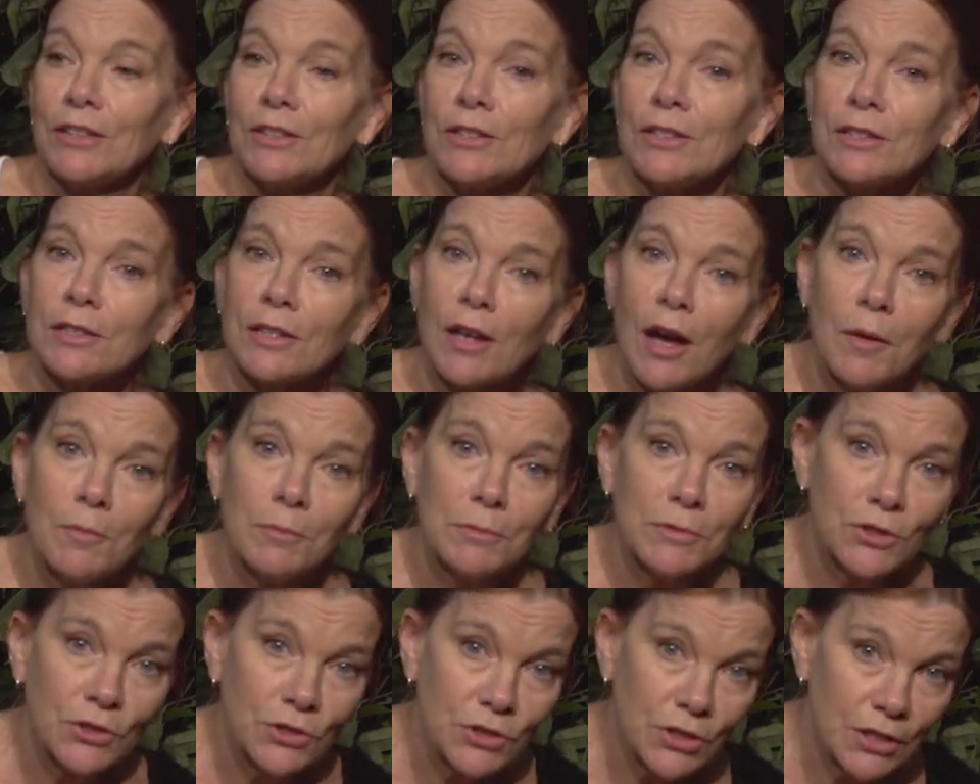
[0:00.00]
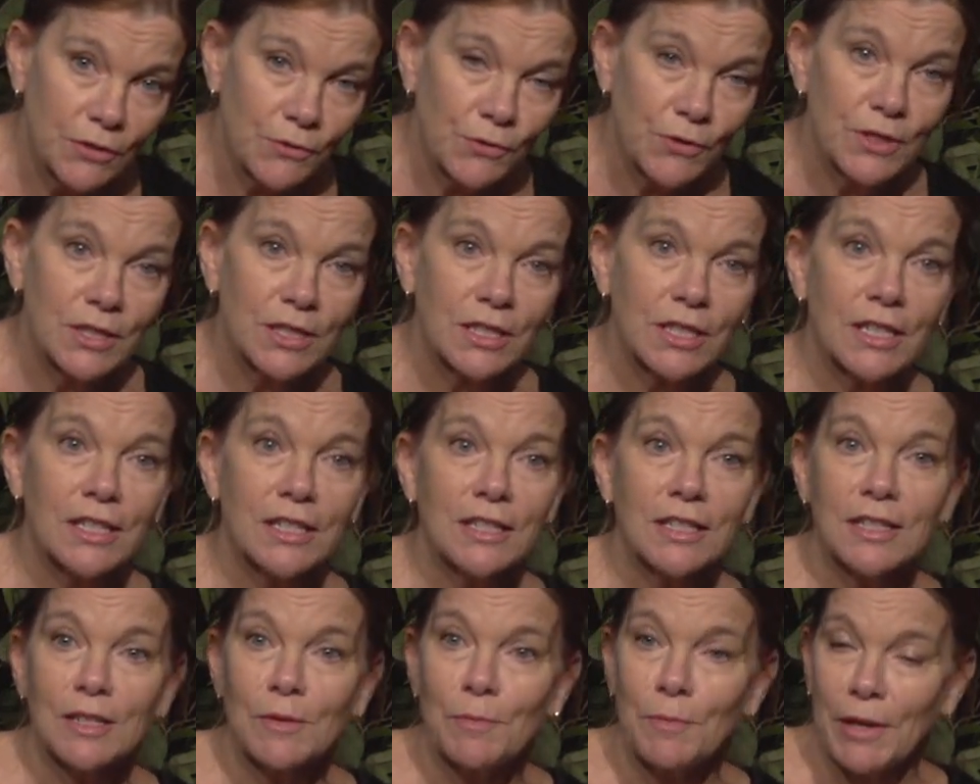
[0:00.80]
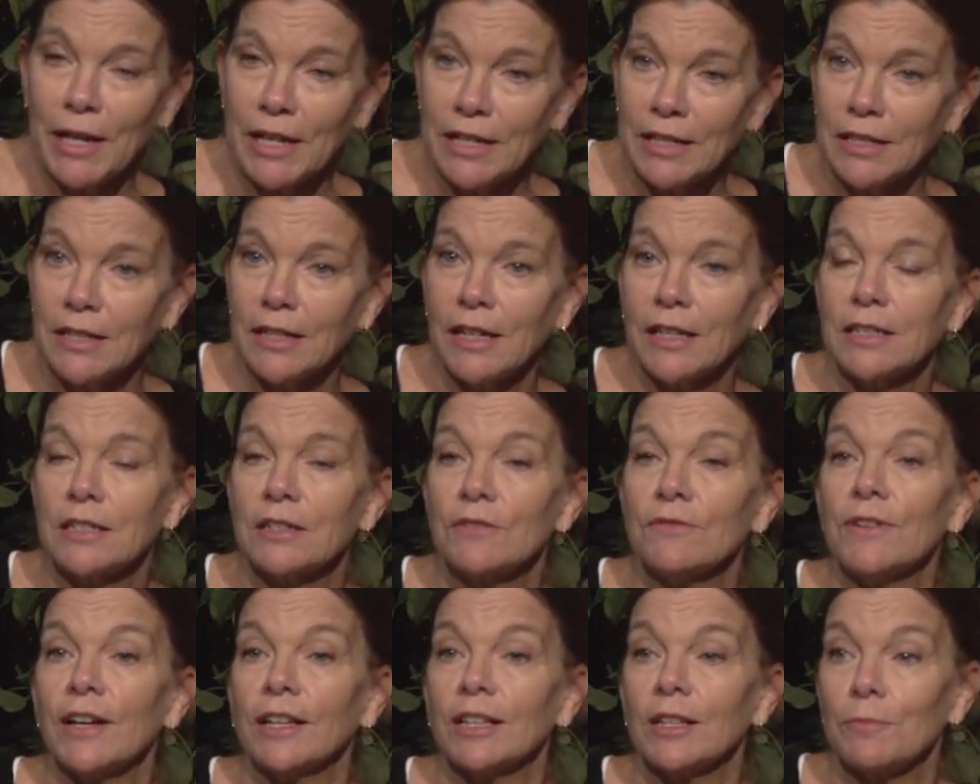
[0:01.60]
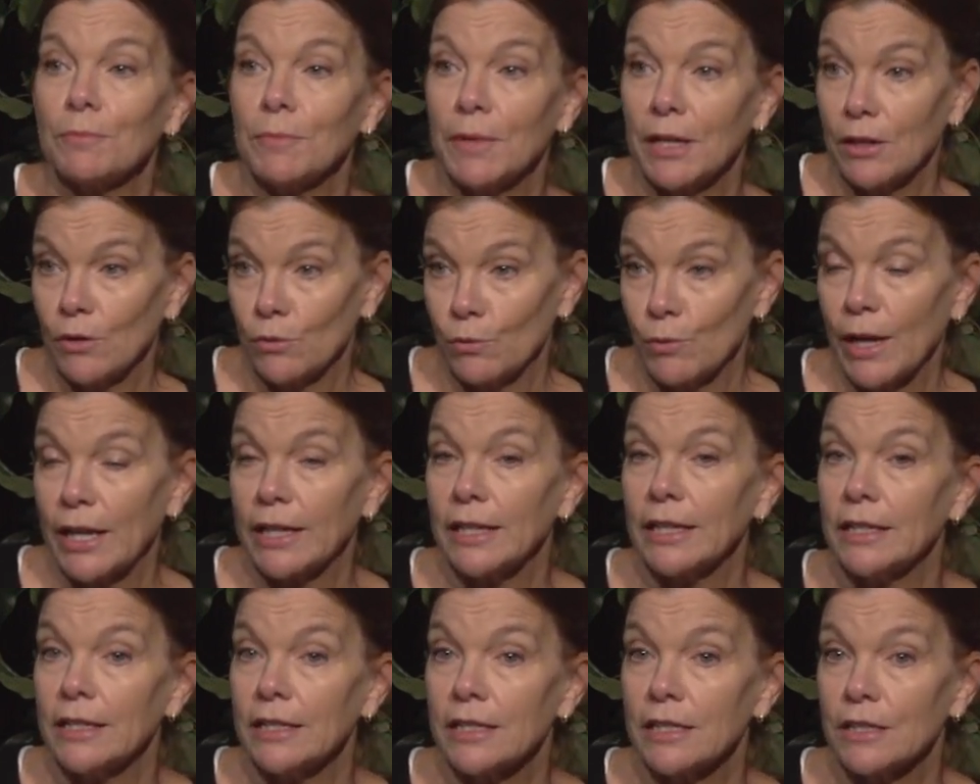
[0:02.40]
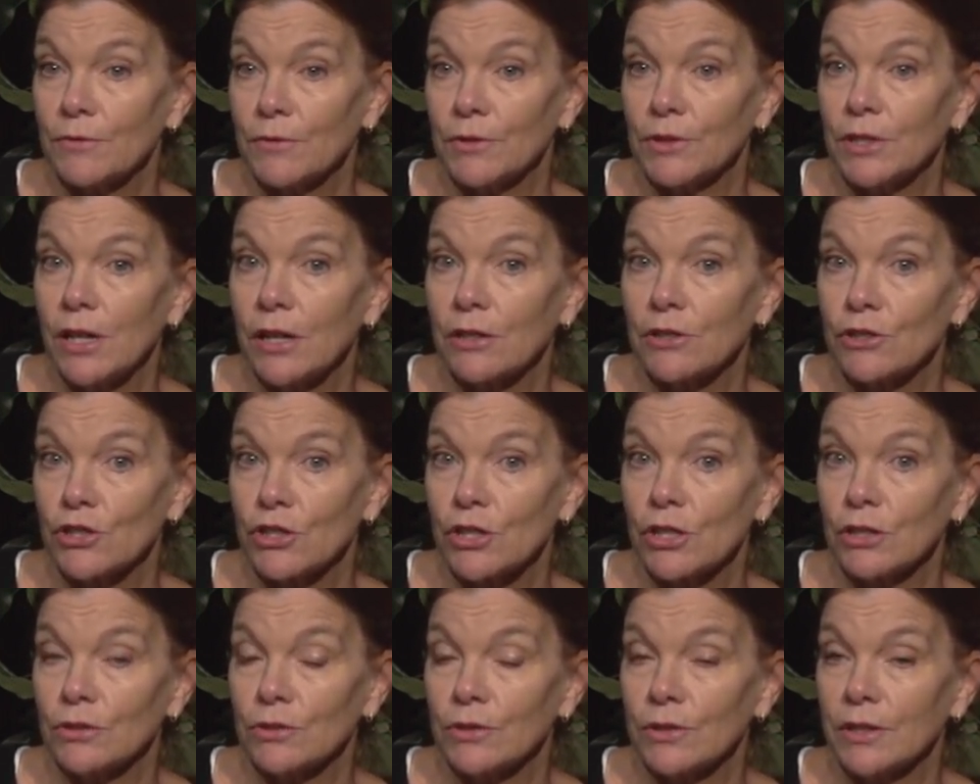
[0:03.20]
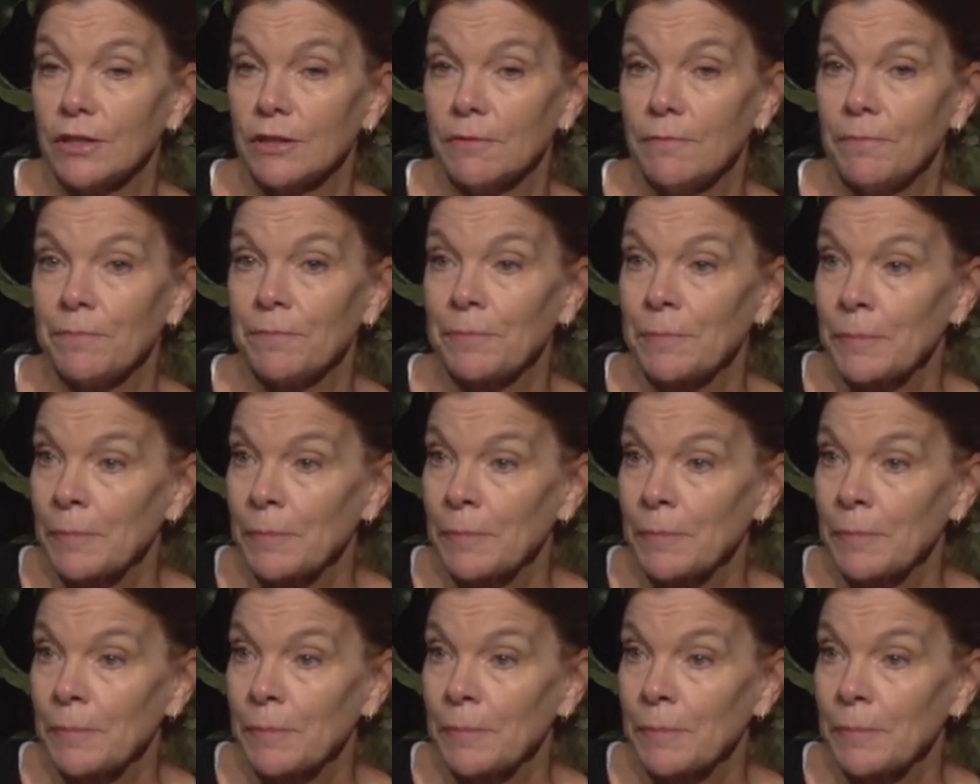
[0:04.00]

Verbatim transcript: There's some differences depending on developmental readiness for young children,